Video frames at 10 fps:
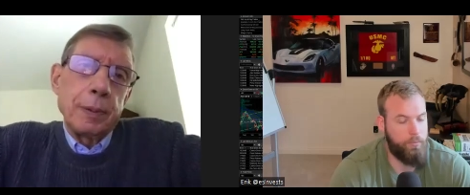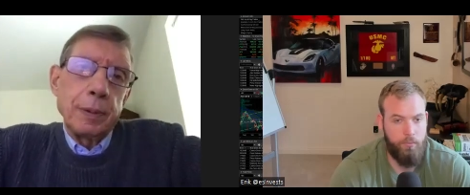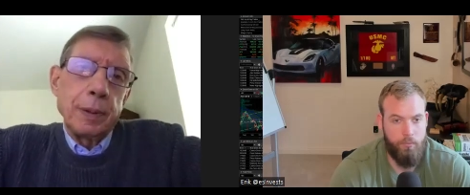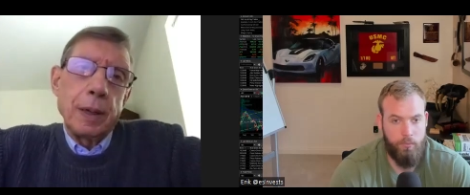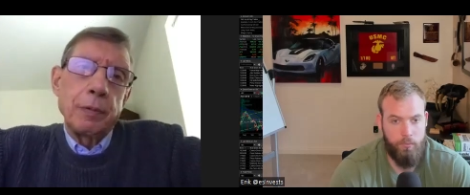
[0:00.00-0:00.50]

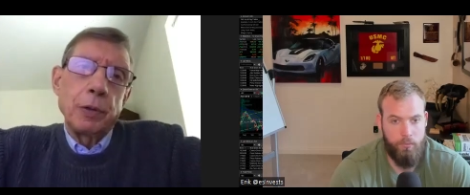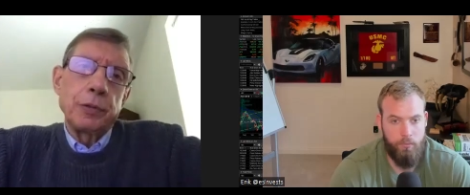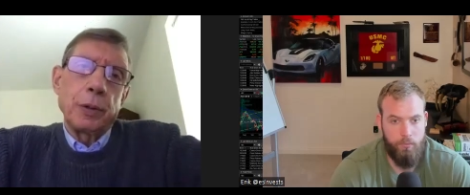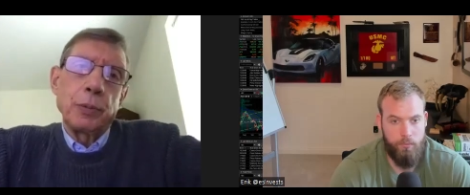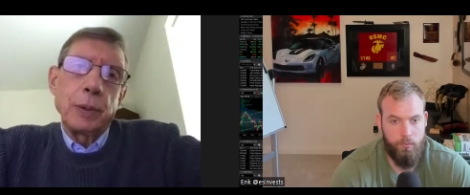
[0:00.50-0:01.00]

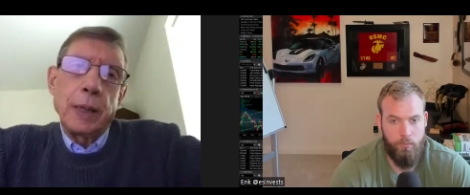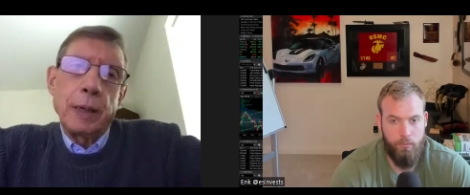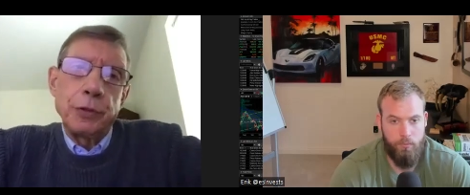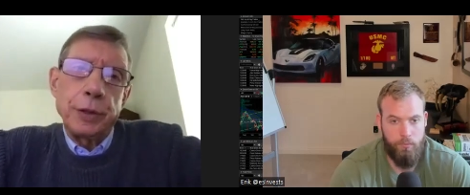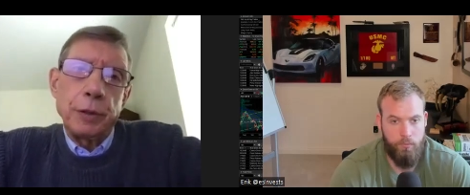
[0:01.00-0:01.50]
Speaker 1: levels that we
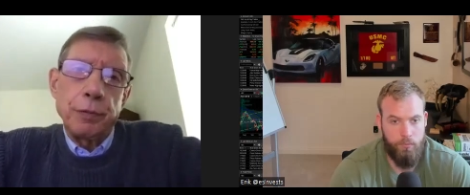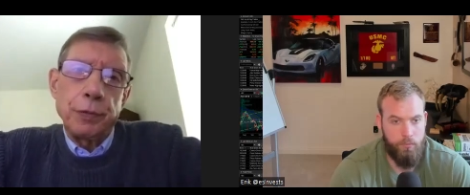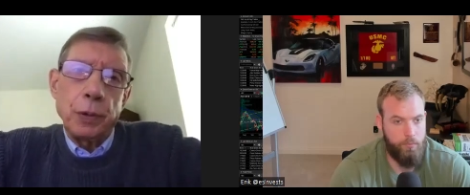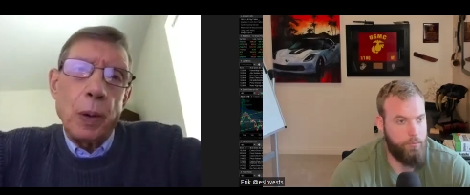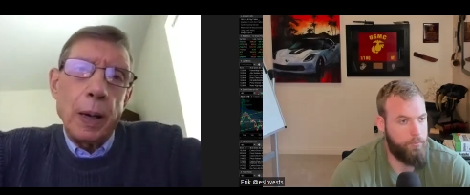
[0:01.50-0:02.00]
haven't seen
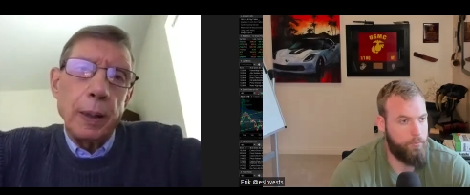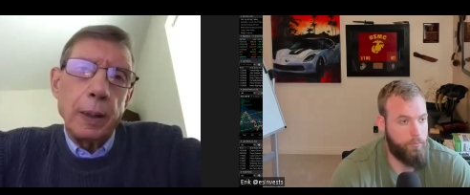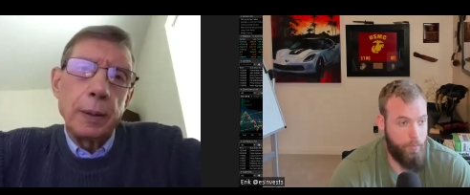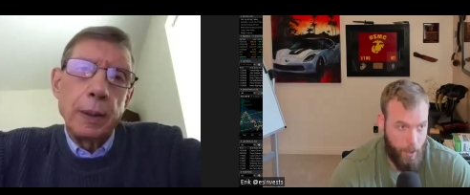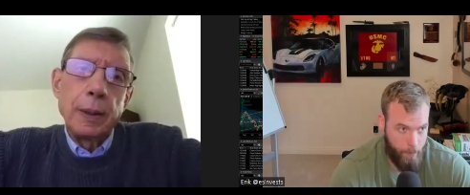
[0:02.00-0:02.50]
for a
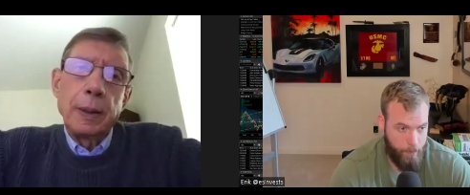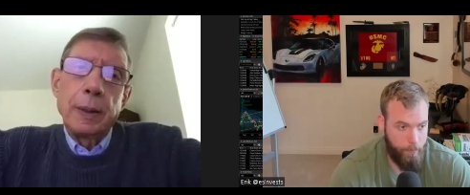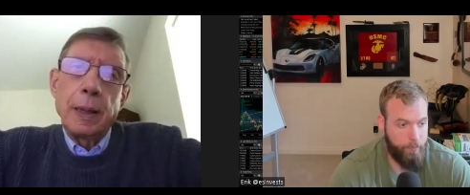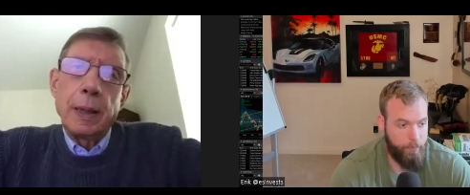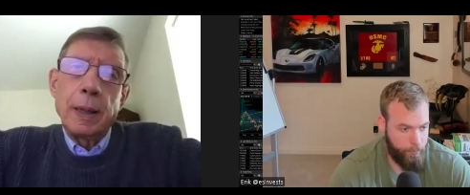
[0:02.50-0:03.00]
while,
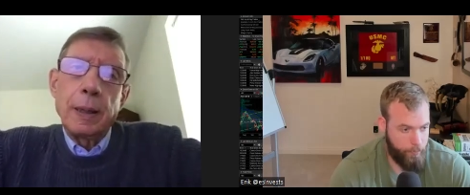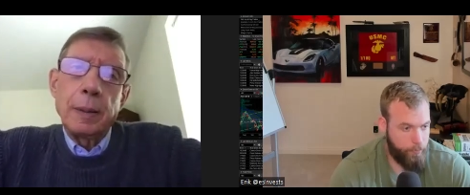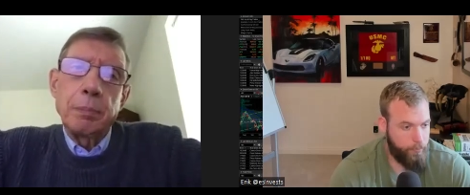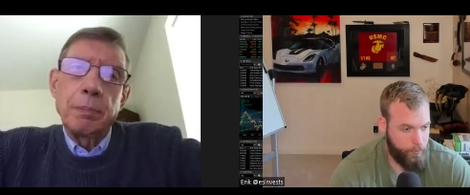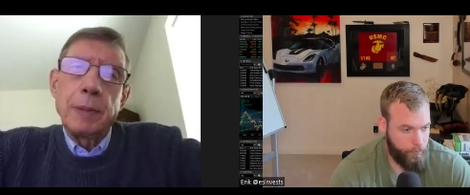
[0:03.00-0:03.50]
yep.
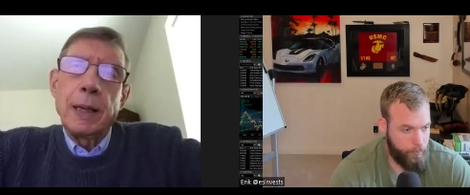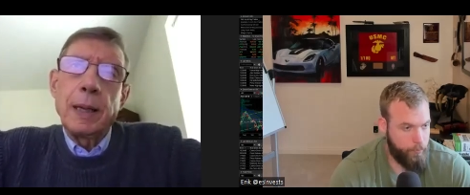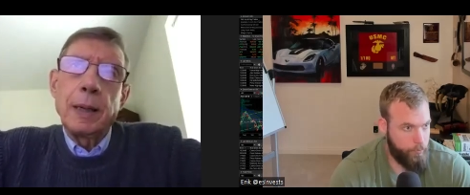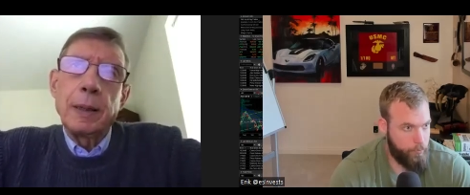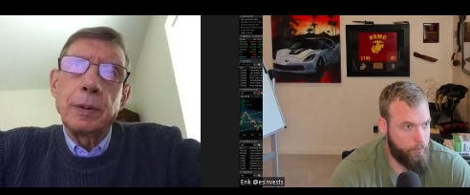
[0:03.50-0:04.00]
um,
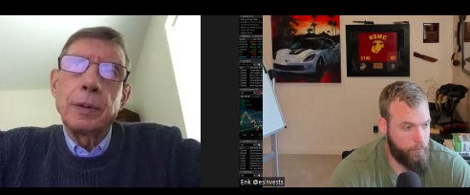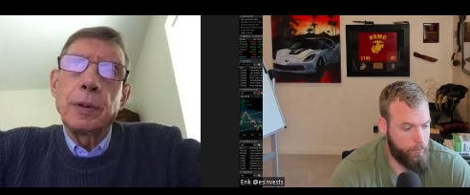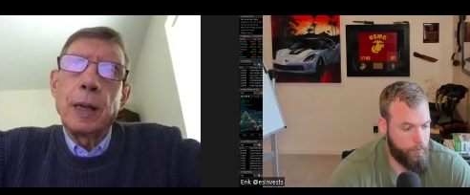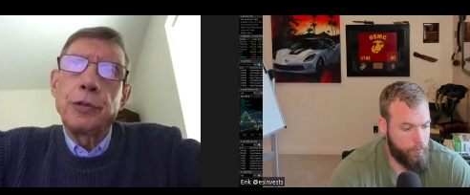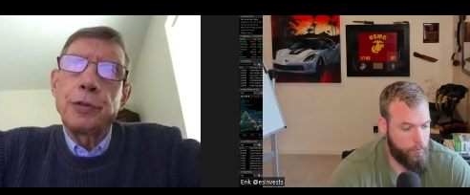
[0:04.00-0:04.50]
and
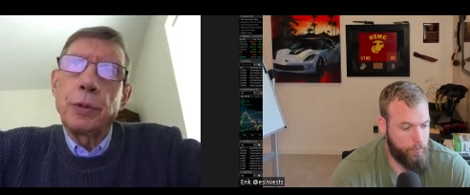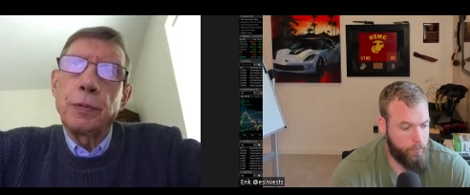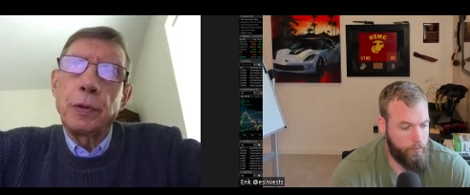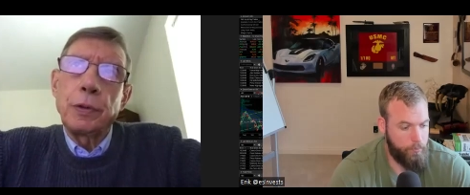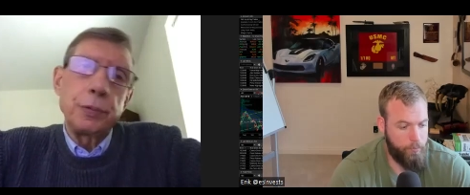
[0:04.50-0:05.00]
and
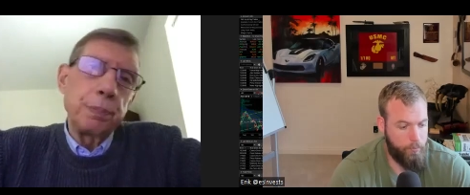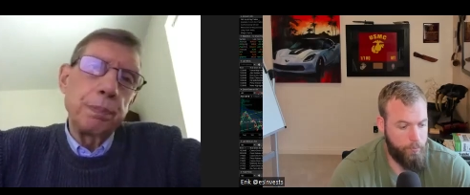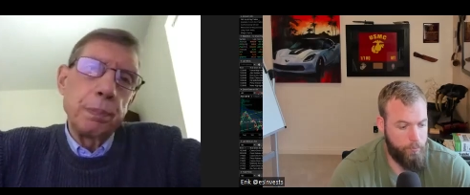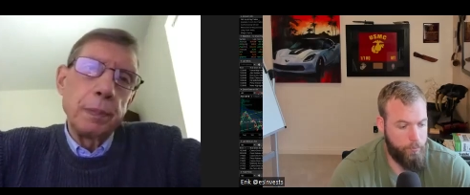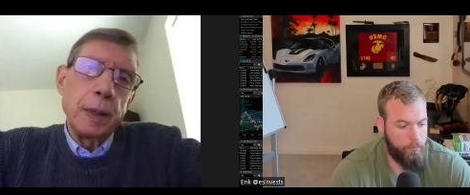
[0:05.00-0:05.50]
silver's
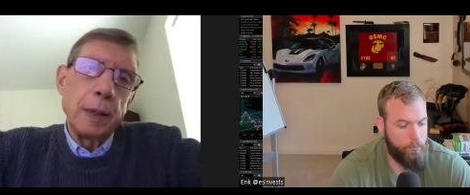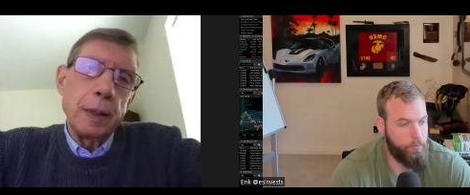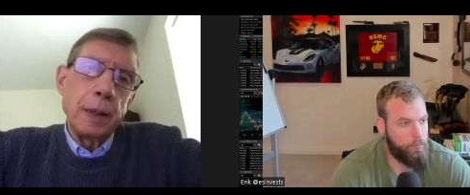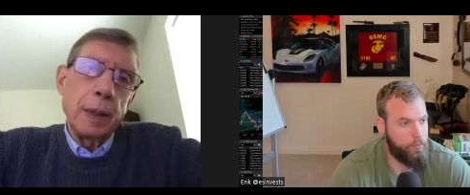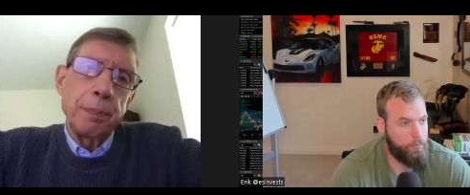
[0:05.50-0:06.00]

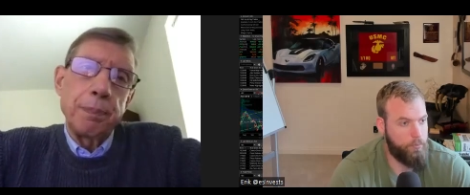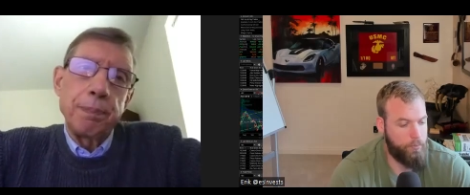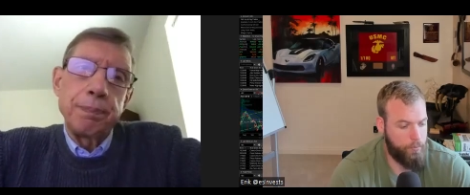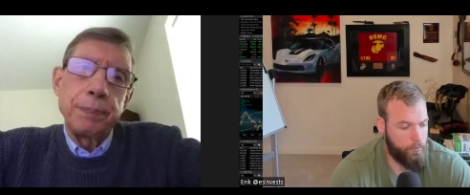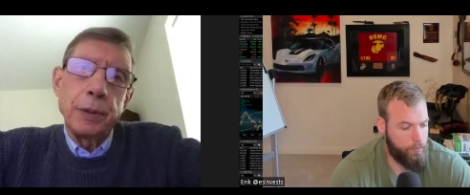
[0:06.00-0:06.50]
uh, up
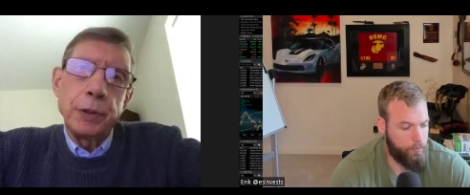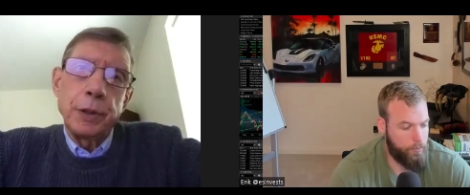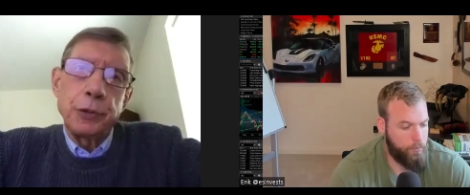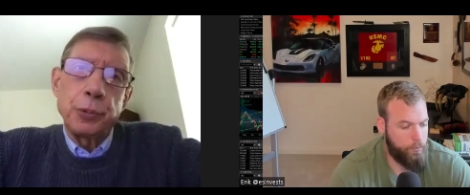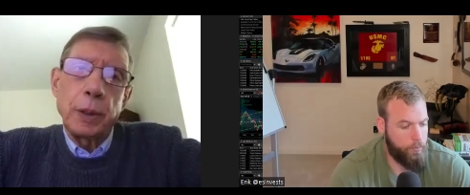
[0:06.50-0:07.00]
you know
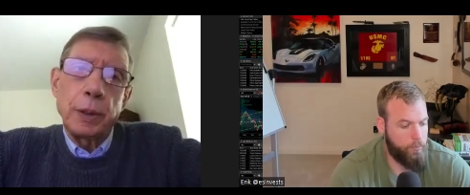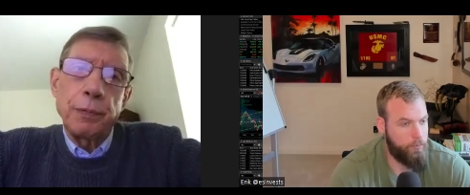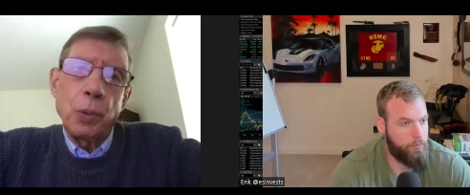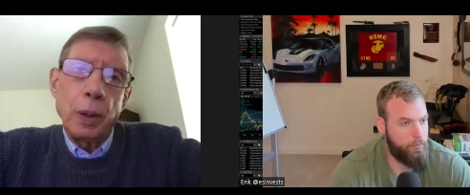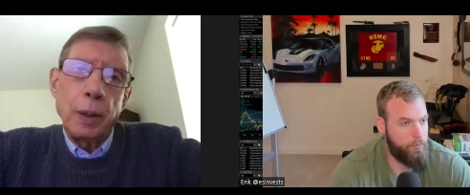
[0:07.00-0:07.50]
near
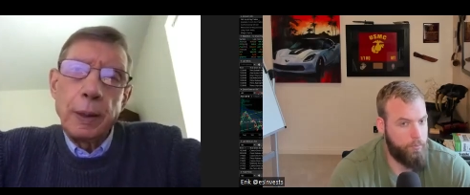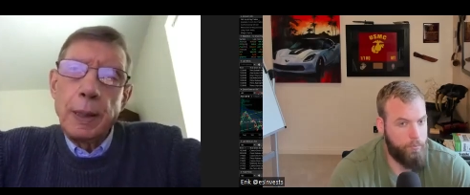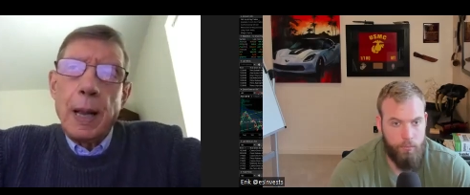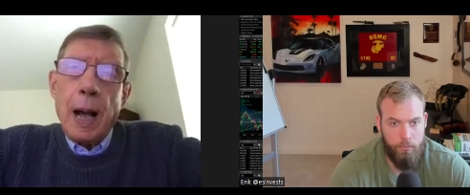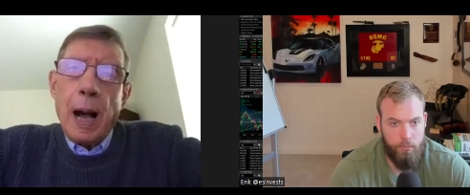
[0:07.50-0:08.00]
24.
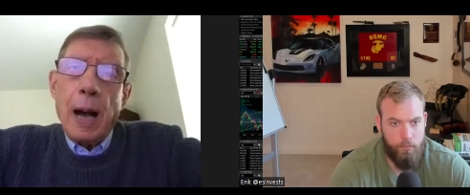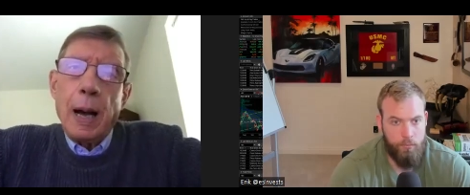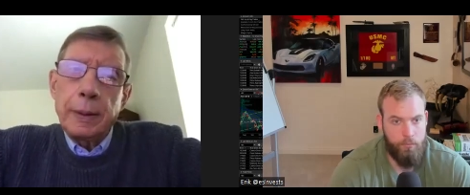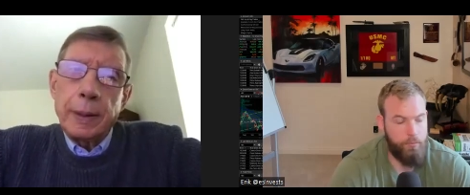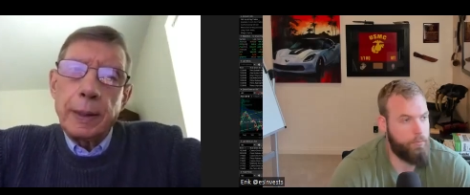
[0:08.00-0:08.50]

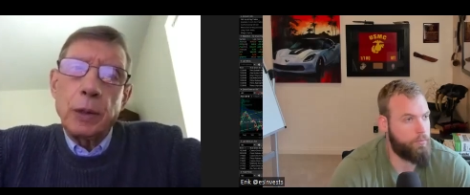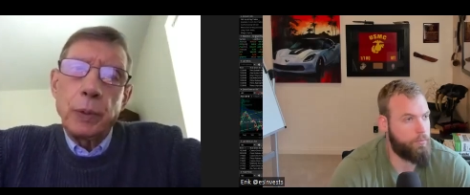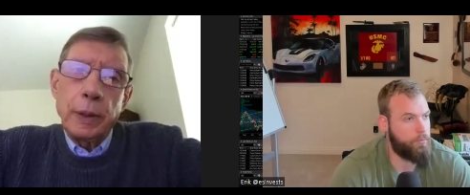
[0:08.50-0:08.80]
I think we